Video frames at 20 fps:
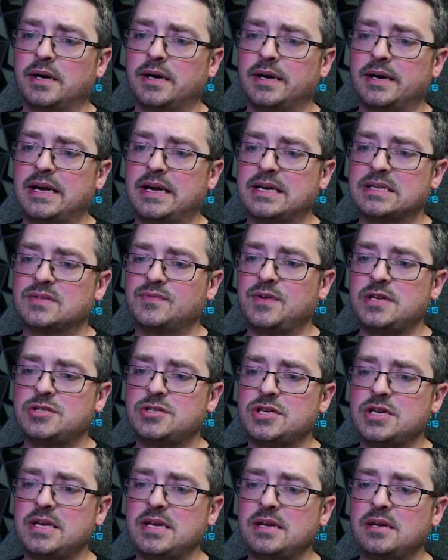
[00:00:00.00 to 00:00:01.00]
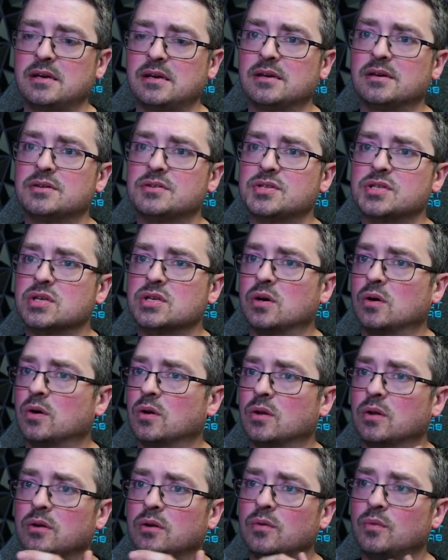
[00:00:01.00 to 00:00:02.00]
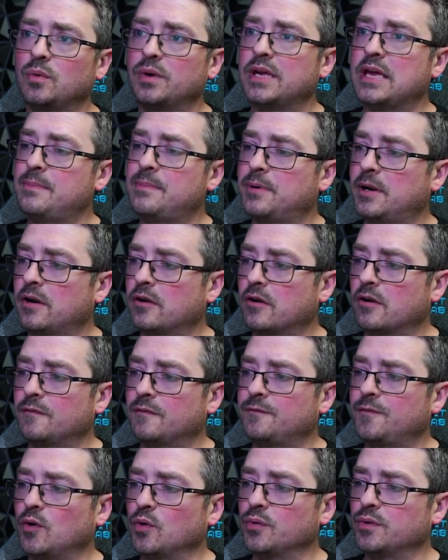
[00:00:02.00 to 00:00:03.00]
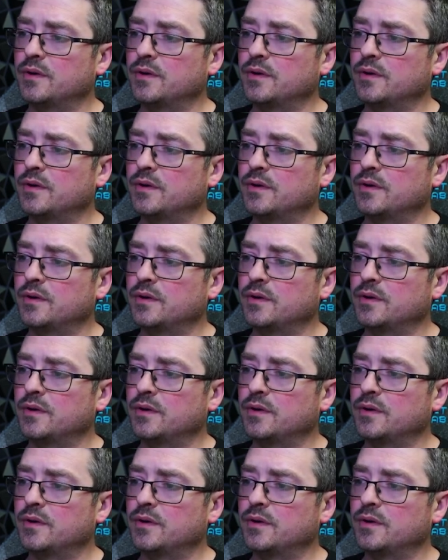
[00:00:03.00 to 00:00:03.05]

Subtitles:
SVG, skull, we'll keep it in our folder